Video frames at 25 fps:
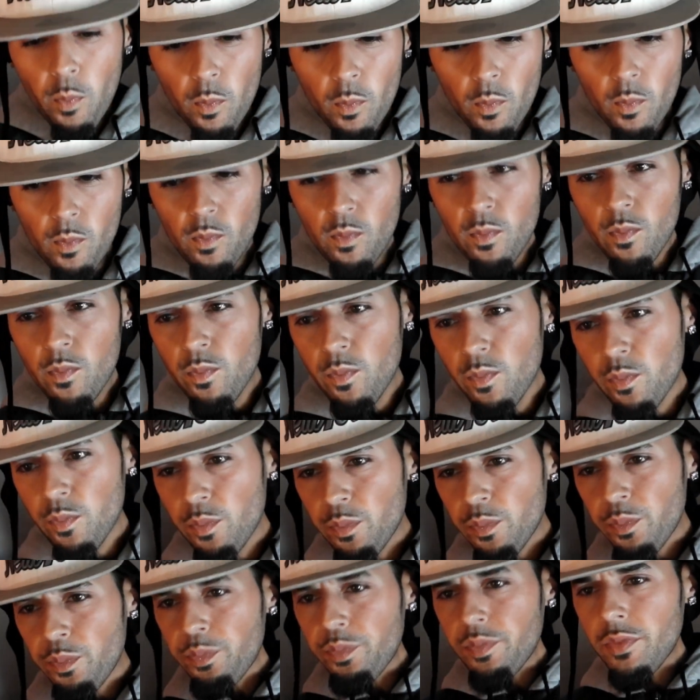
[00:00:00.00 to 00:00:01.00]
there, them
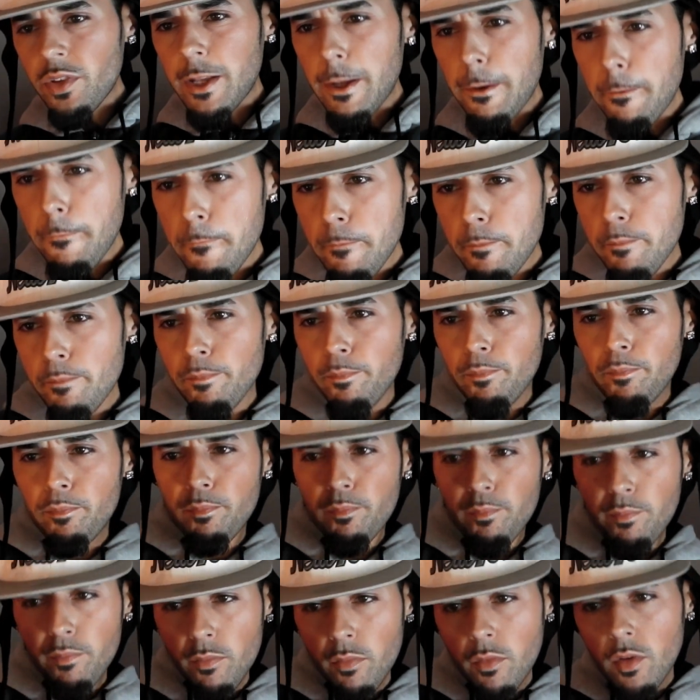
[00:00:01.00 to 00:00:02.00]

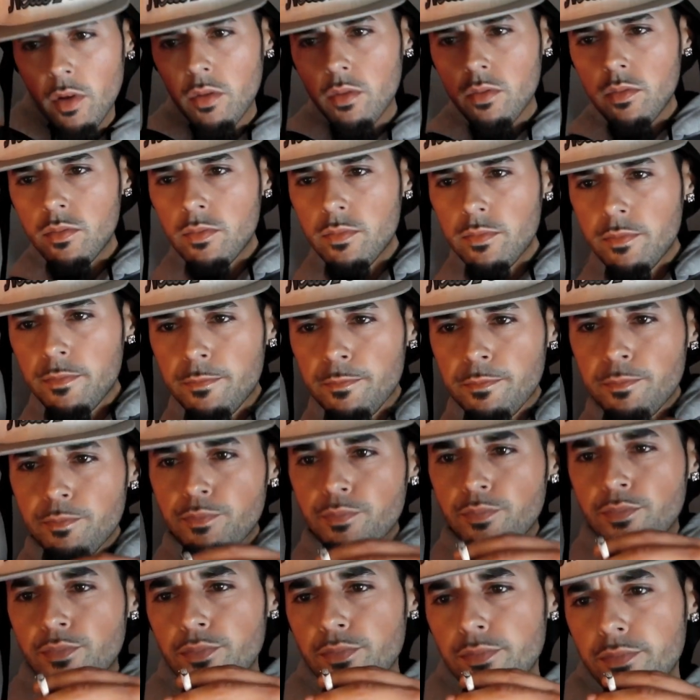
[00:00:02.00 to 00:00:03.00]
up here, shall I change,
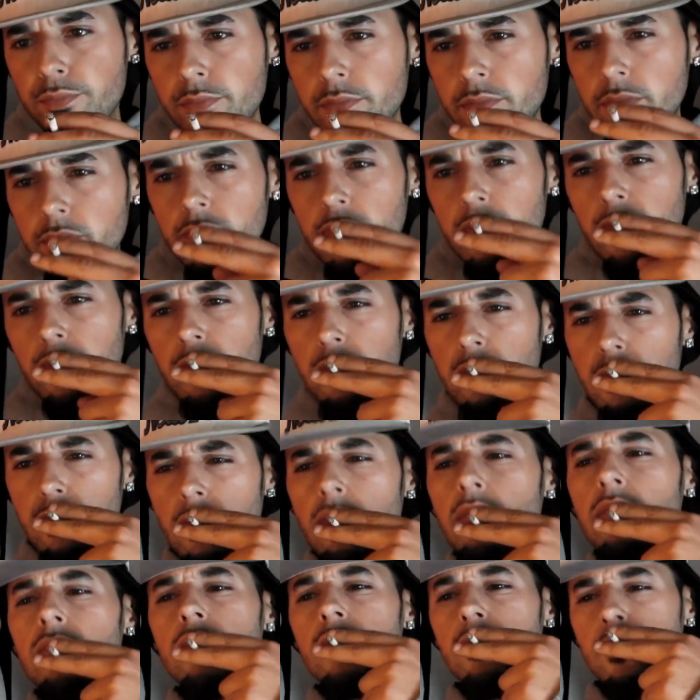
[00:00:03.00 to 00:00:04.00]
and the money me
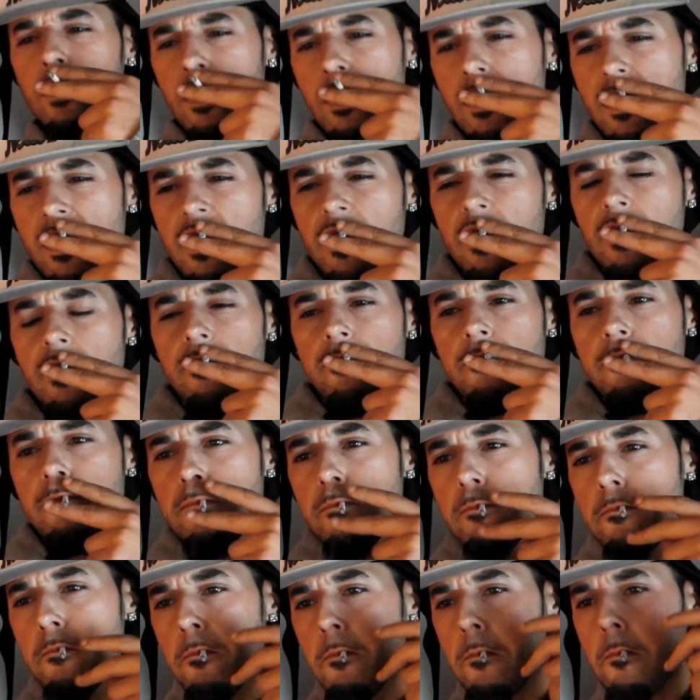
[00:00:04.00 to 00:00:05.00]
hmm. First class up
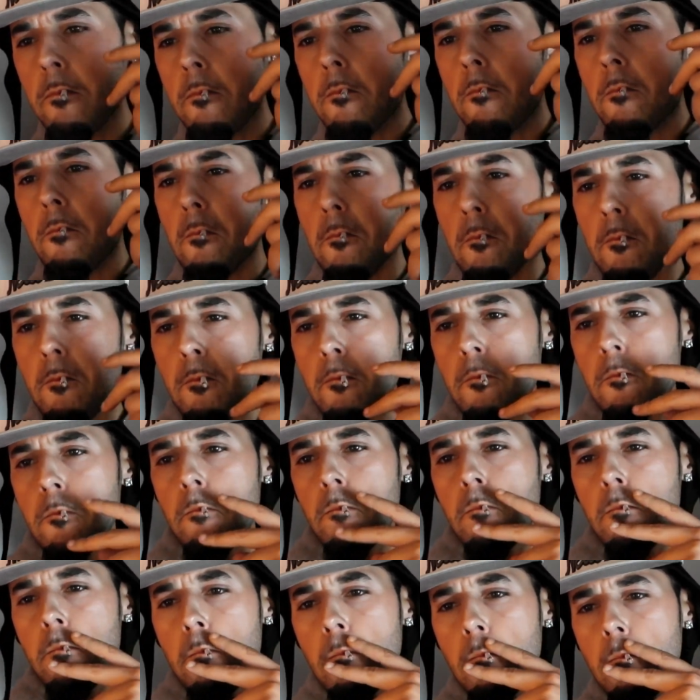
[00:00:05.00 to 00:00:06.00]
front, get a lip then
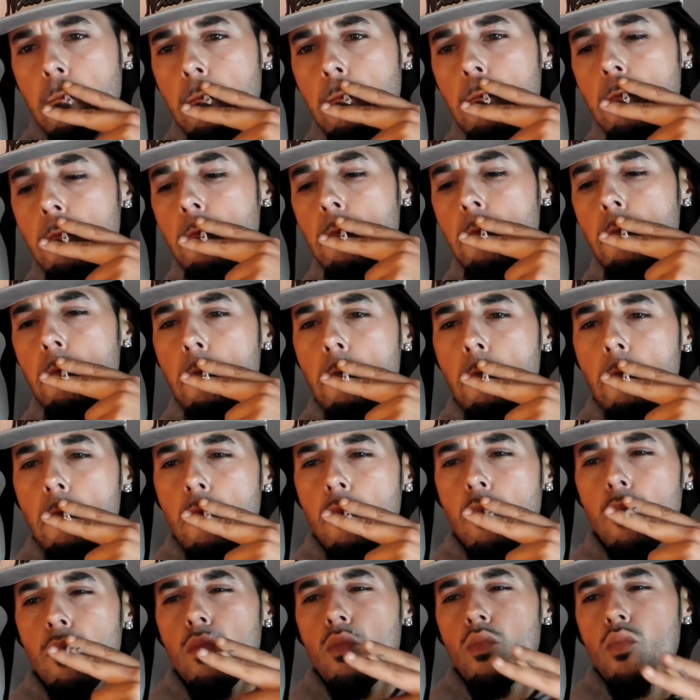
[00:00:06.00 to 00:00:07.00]
Me bank
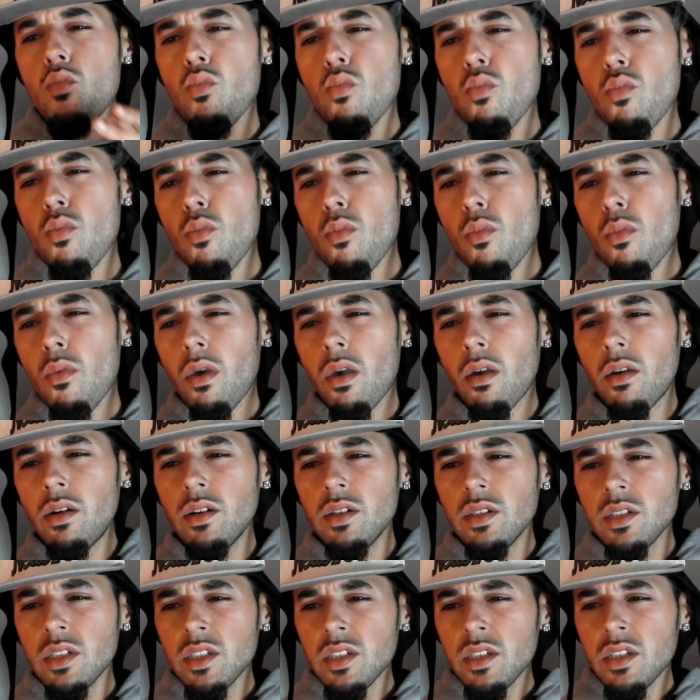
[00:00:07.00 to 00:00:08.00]
up, hold
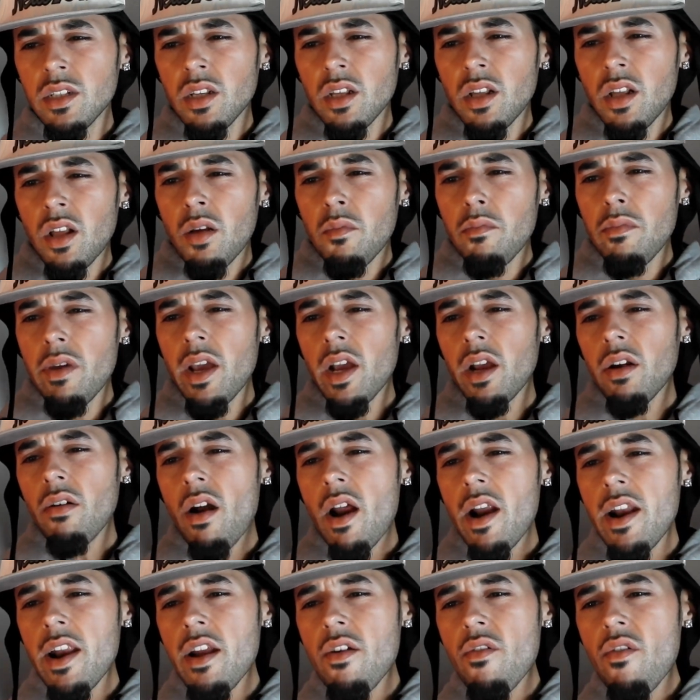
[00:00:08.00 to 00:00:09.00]
front. Make
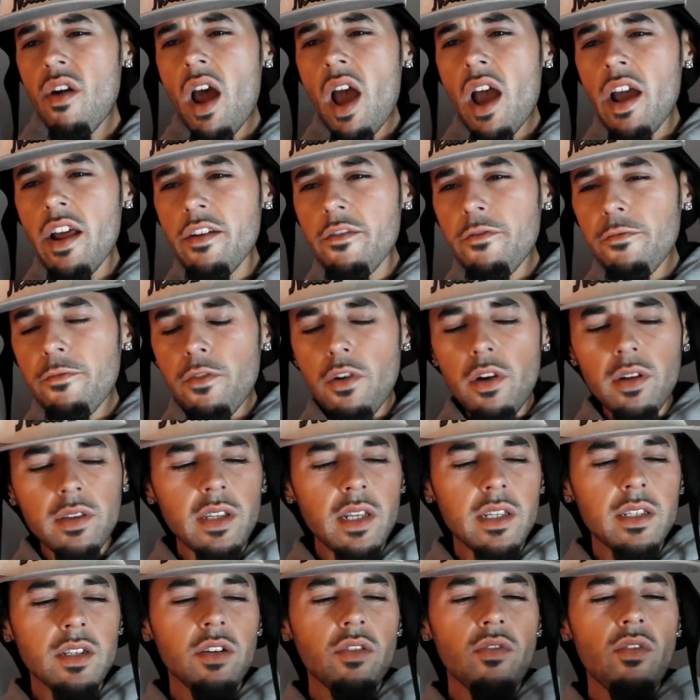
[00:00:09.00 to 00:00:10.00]
granny rotten for
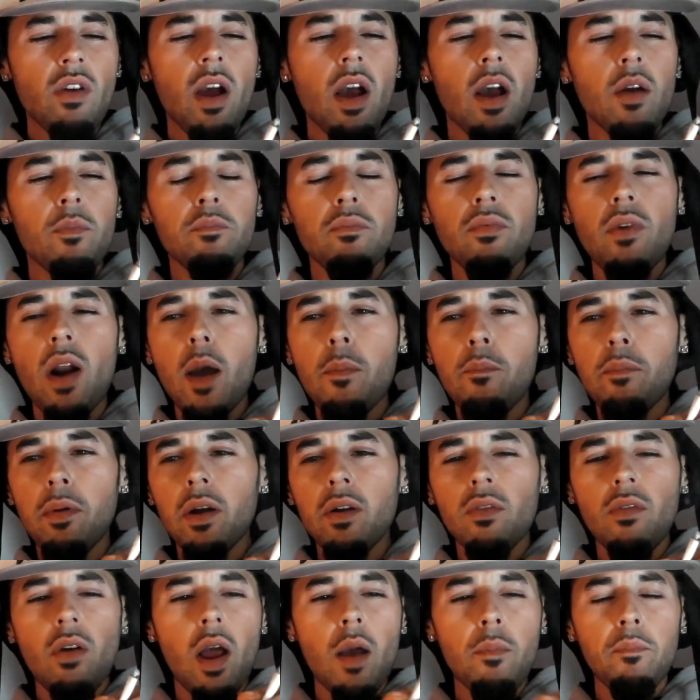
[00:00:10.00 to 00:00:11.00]
us, crap. rapper,
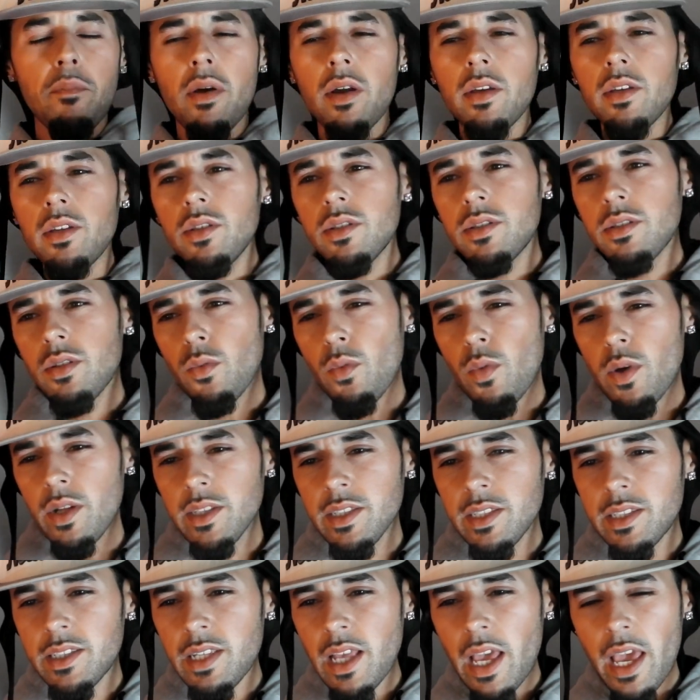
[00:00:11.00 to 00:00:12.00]
crap. I used to
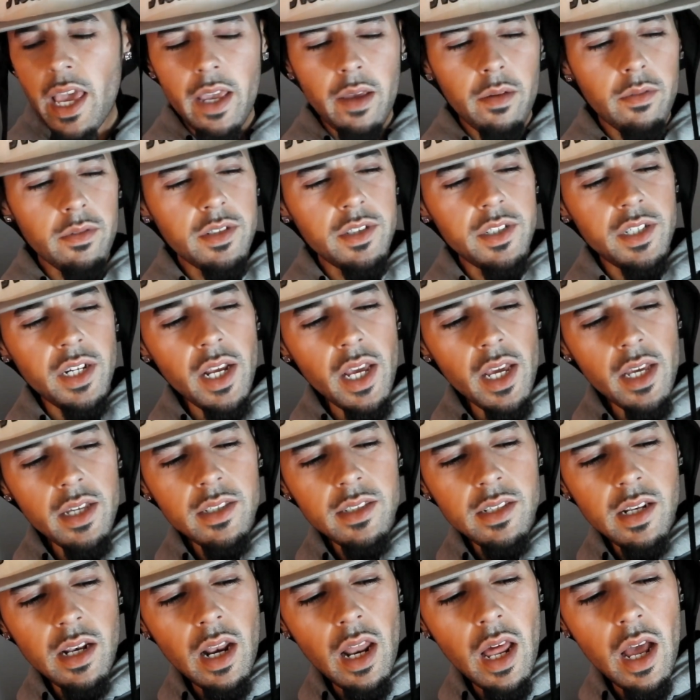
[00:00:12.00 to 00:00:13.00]
once say.
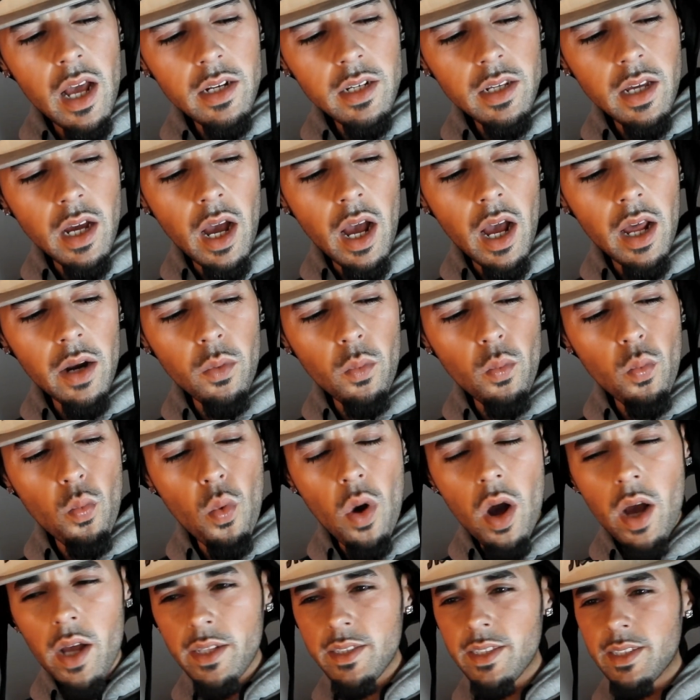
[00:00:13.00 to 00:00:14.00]
Jeez, Lord God,
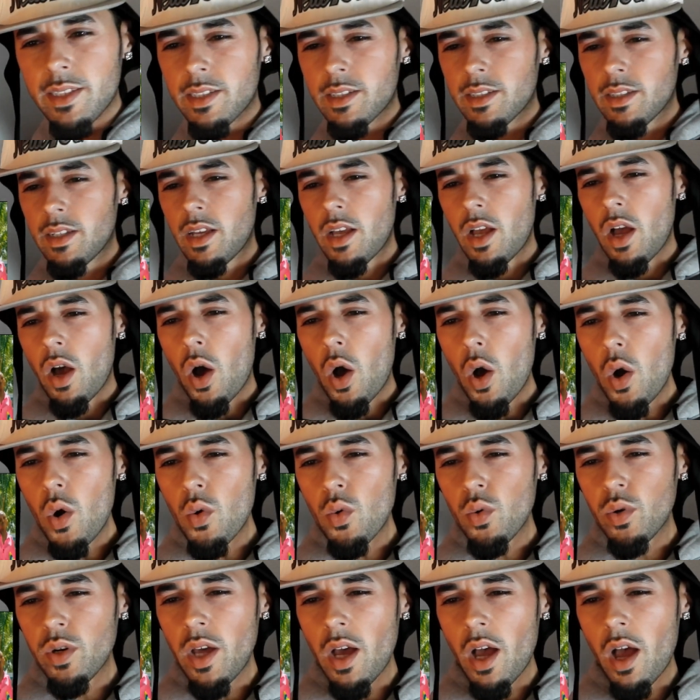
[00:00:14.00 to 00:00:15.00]
what?
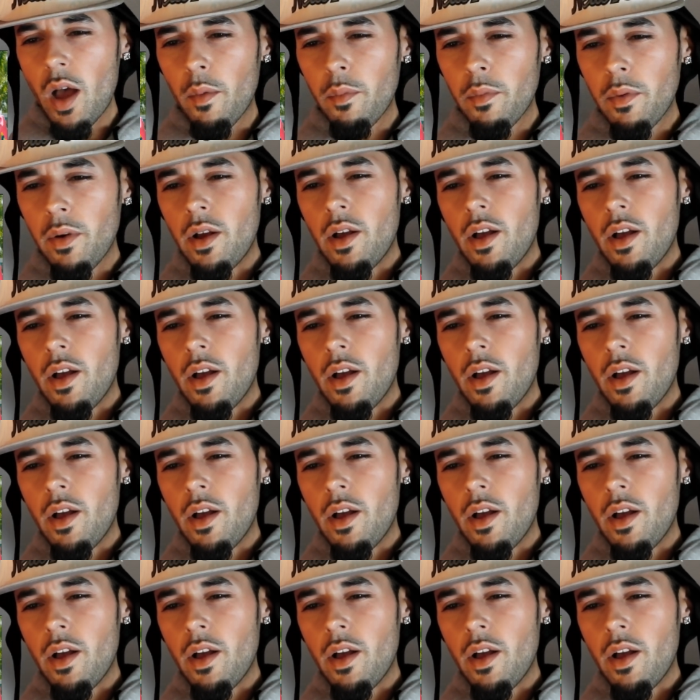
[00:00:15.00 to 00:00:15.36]
Hold up